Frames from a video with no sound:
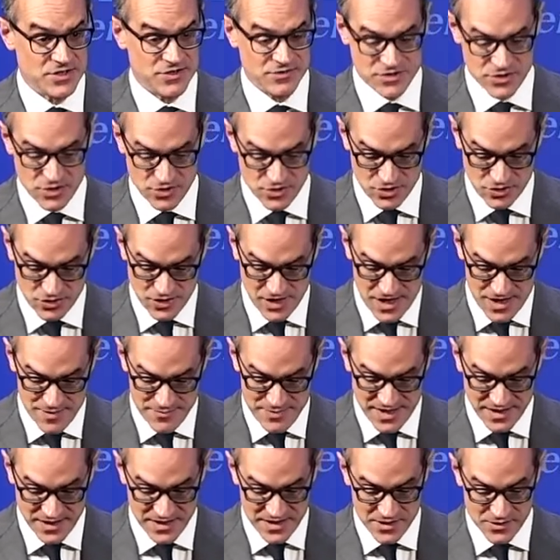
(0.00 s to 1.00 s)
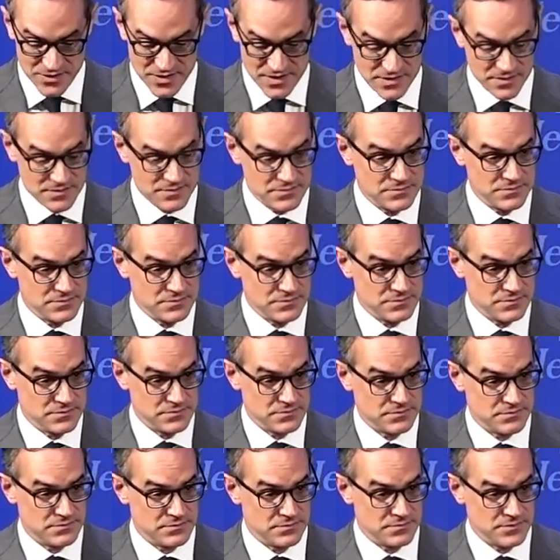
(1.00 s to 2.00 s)
of social compact theory
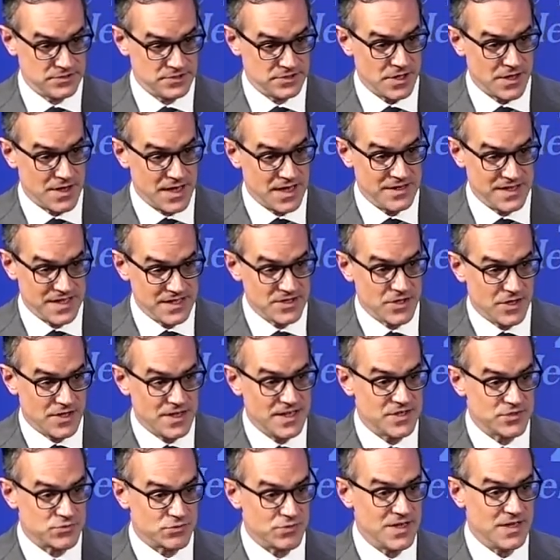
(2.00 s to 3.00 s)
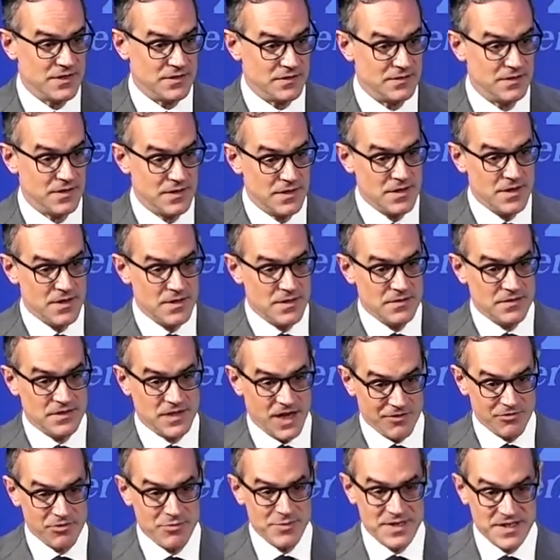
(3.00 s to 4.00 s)
saw it. They saw it as real.
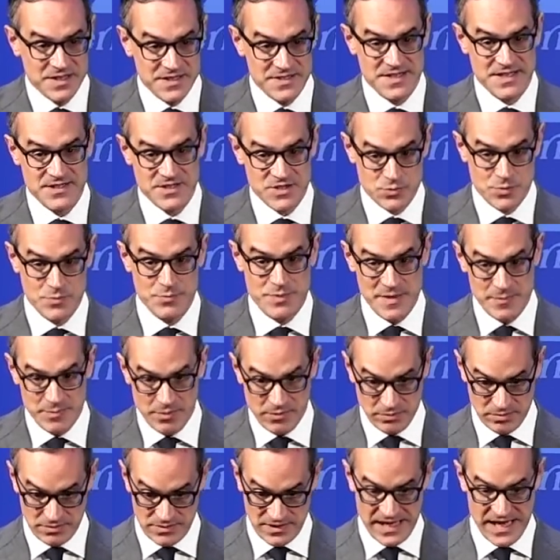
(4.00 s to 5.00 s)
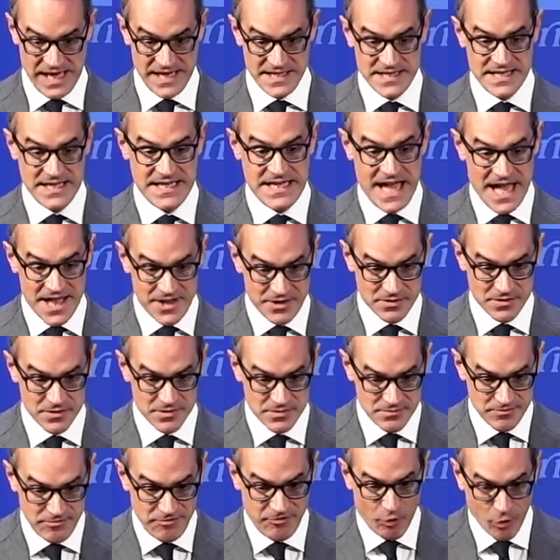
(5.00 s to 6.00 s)
Government exists when people get together,
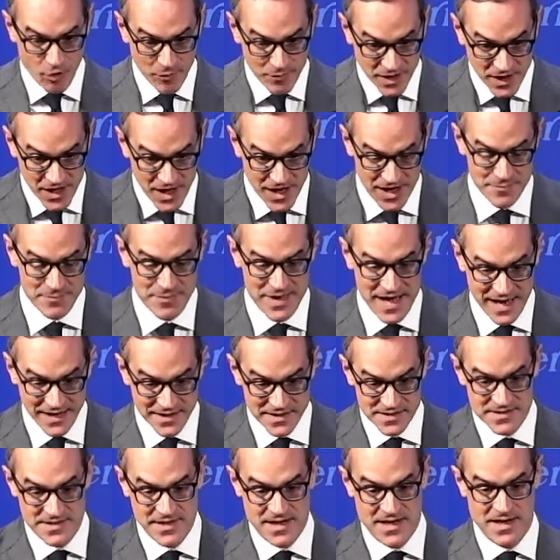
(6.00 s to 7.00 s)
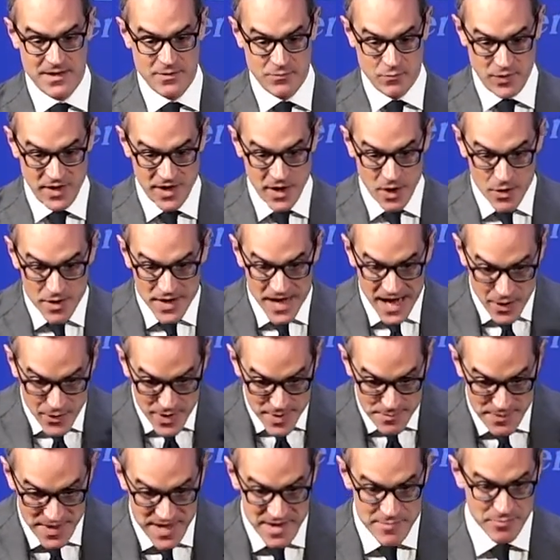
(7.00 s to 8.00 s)
form a compact, and say, we are now a
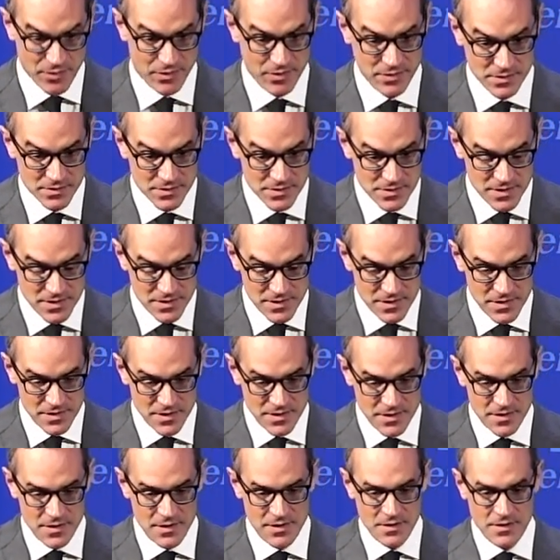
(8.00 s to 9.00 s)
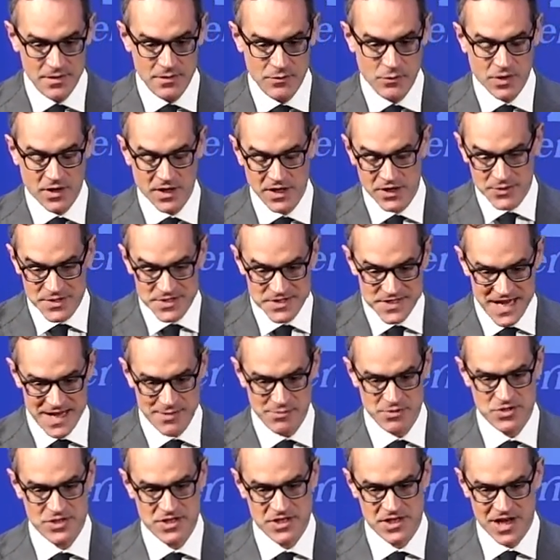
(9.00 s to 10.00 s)
people, we're going to
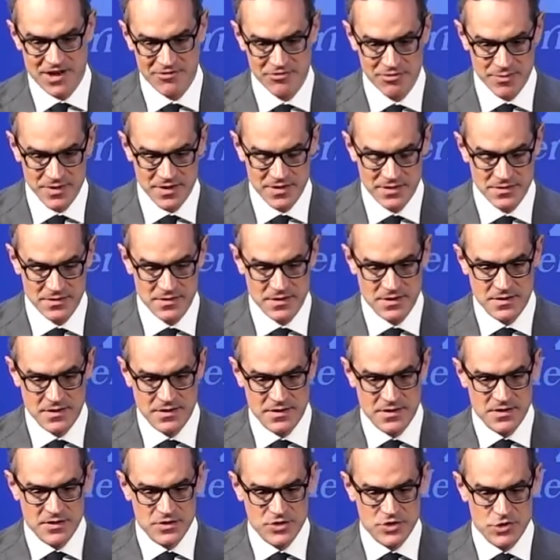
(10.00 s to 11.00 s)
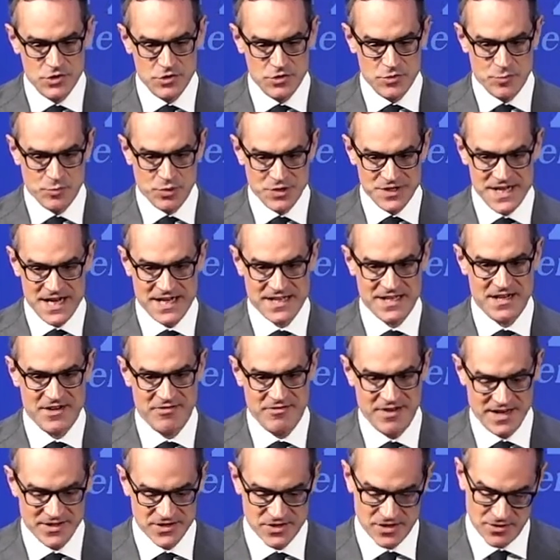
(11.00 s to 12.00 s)
establish a government to protect and
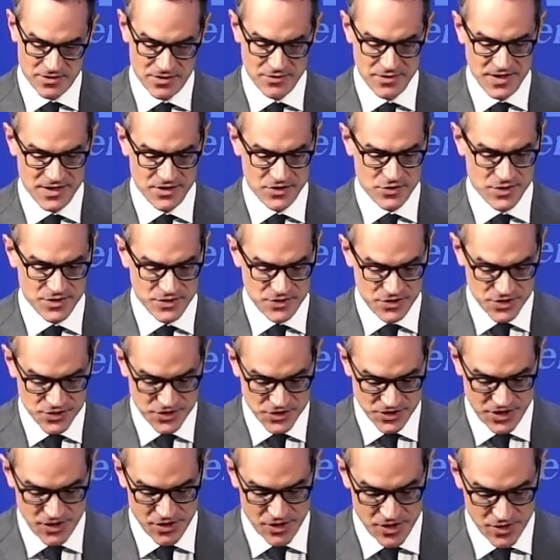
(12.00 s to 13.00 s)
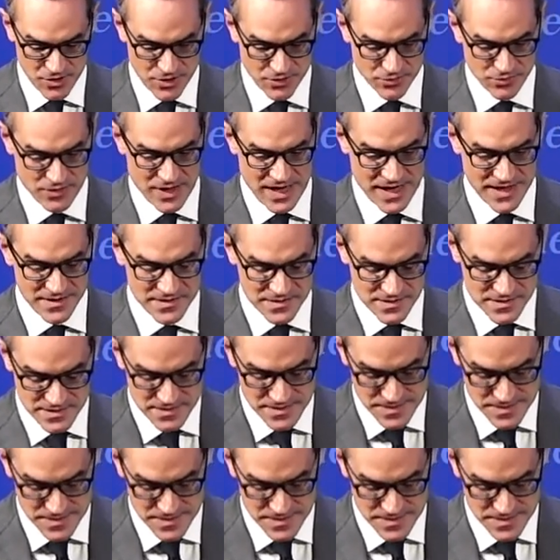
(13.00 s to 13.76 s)
advance our own interests, to secure our own rights.